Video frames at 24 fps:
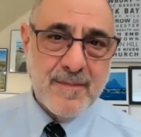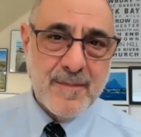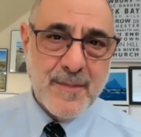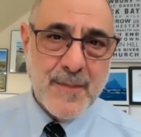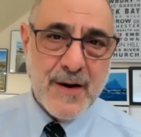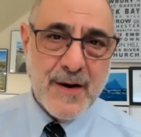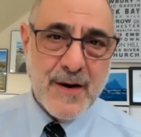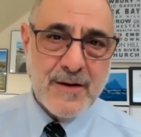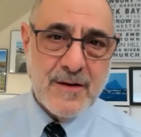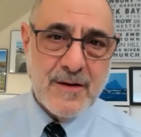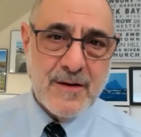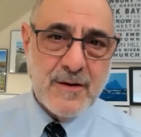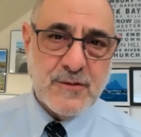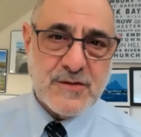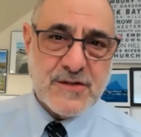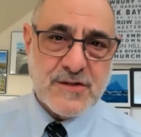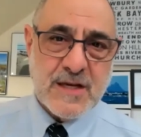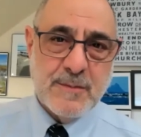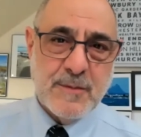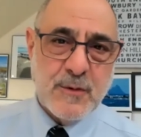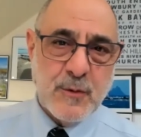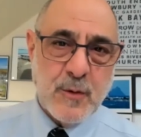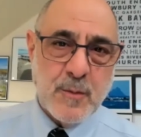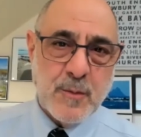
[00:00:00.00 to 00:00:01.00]
But you
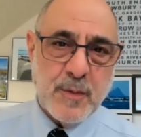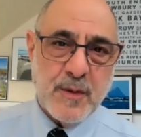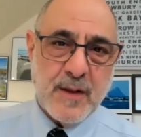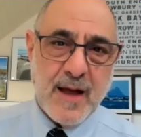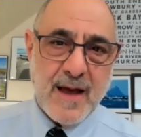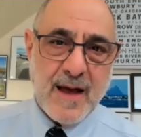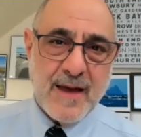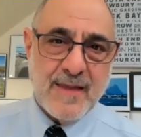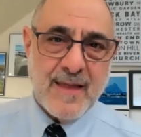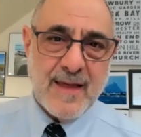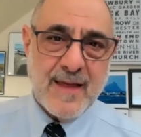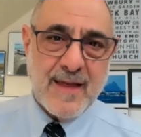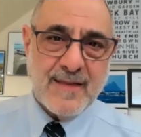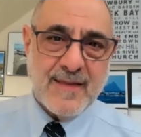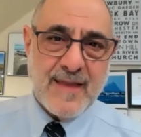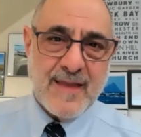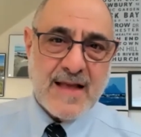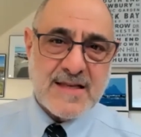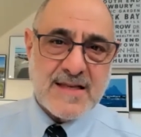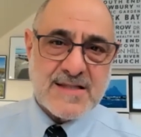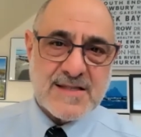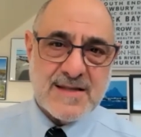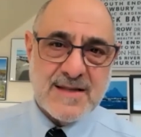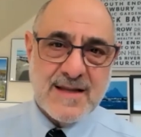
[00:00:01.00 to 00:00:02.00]
seem to imply that
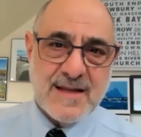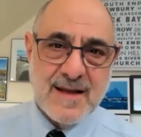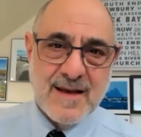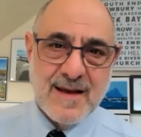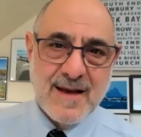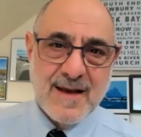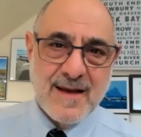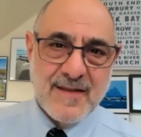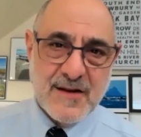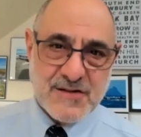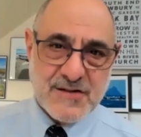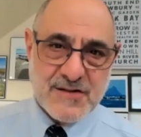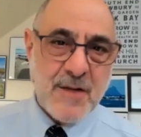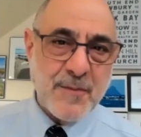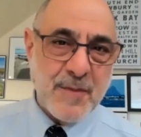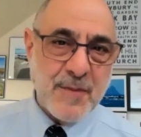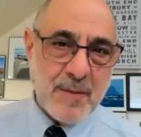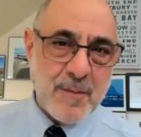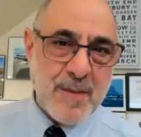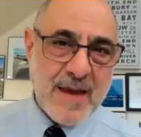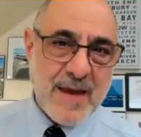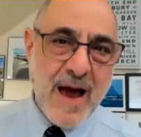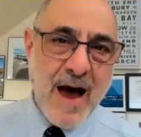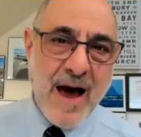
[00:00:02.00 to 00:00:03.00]
that's there's
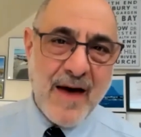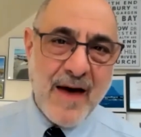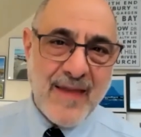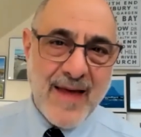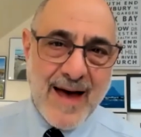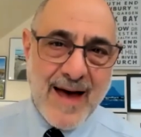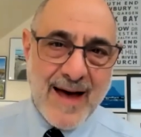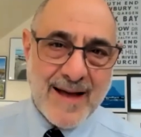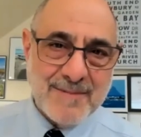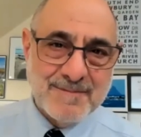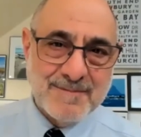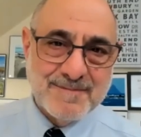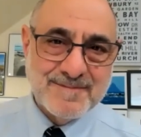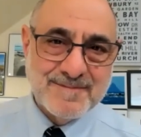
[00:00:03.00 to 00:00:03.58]
something beyond that.